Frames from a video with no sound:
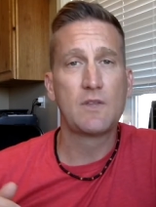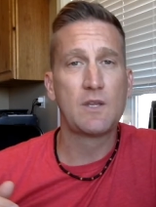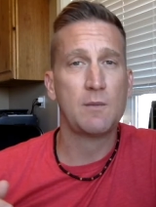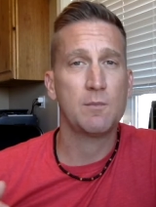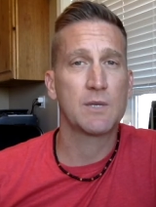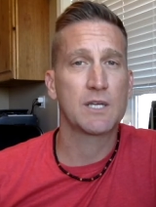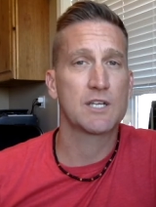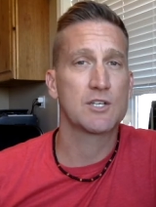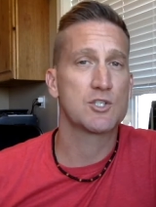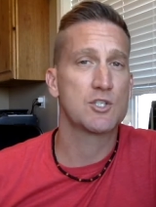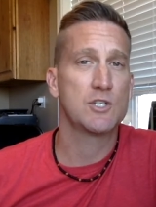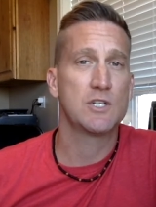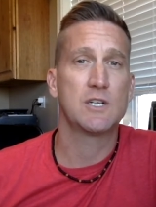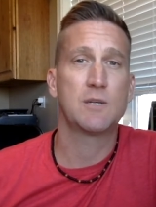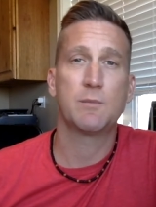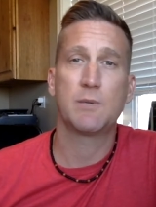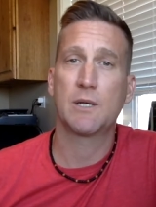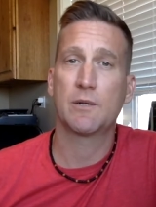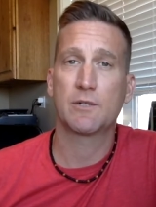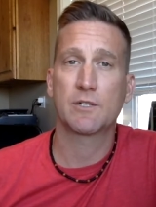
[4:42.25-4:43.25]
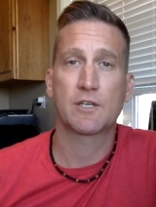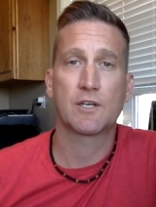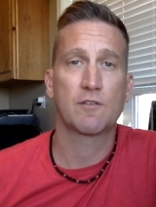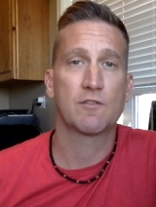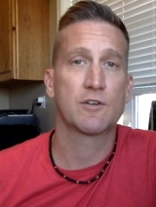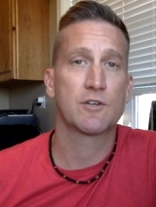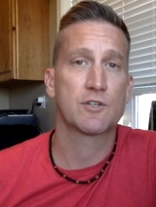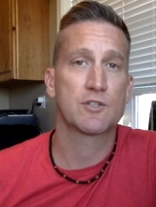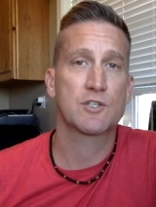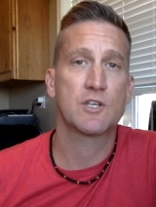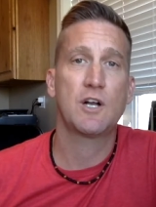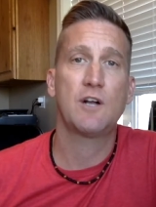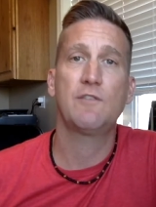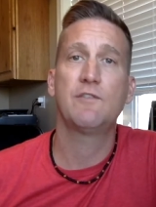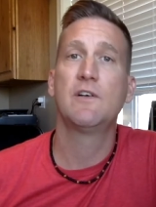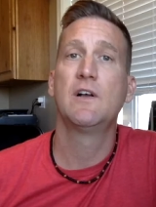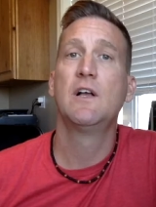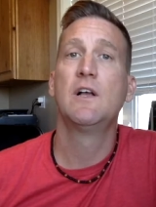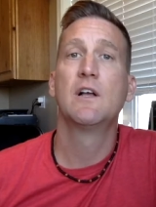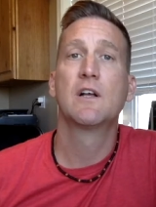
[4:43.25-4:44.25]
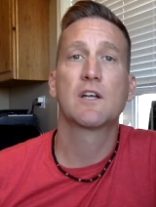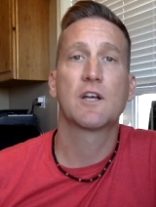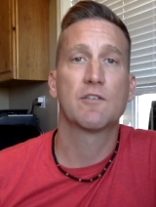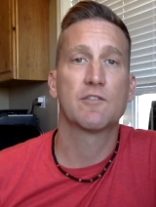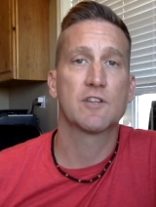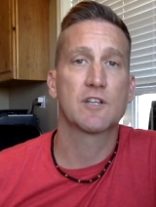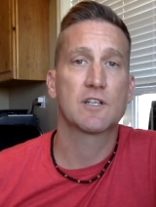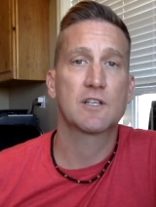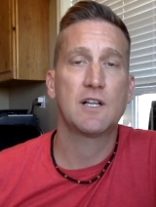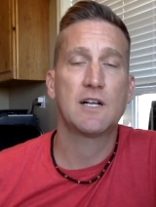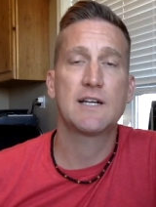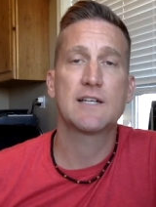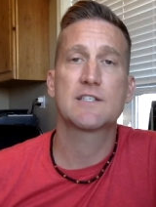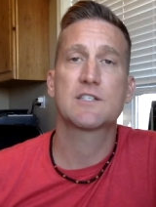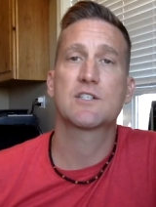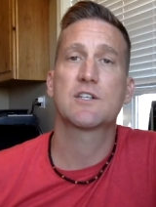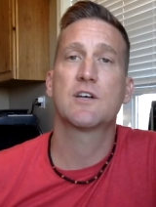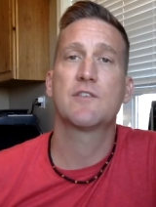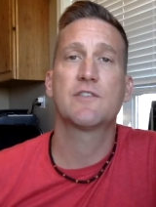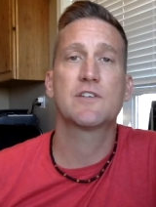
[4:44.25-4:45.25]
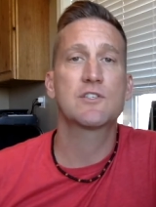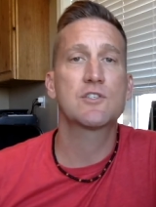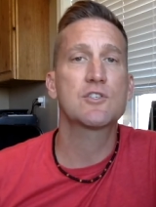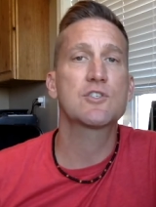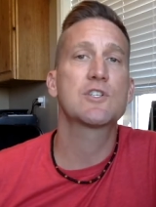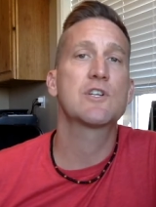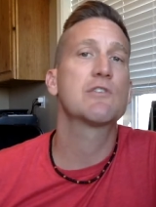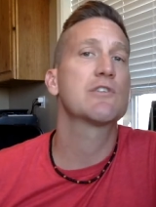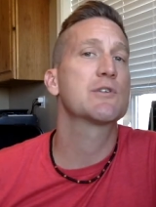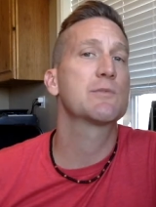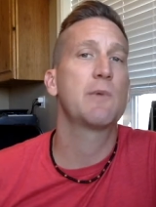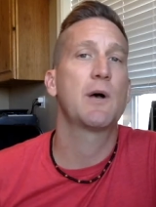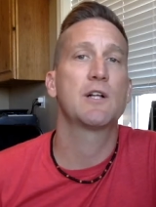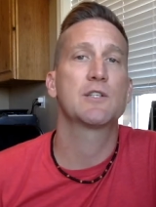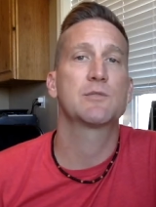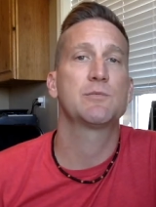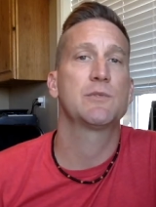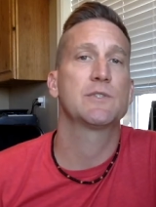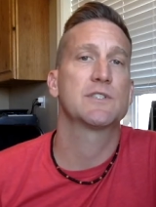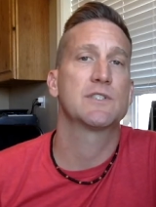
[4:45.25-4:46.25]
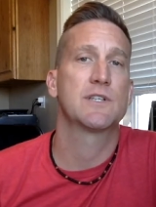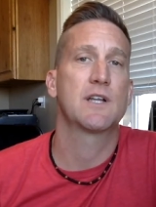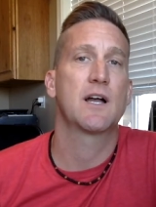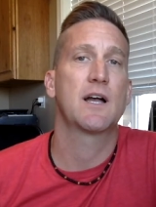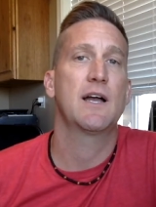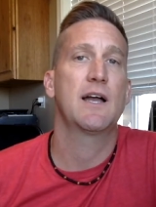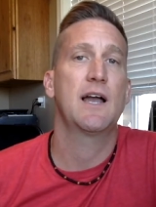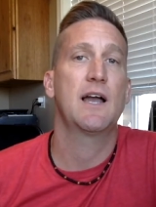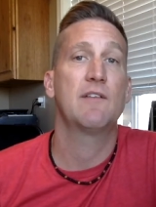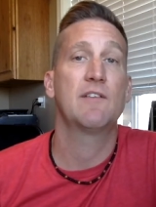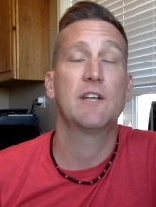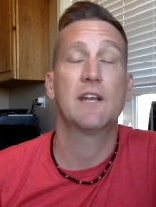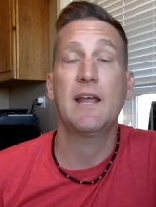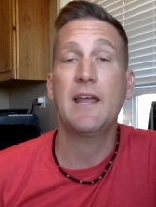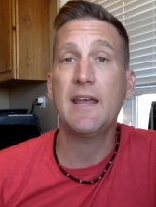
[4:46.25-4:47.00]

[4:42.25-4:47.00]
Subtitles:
because you need to be able to cover yourself, cover the client stuff. It's just irresponsible to not have it.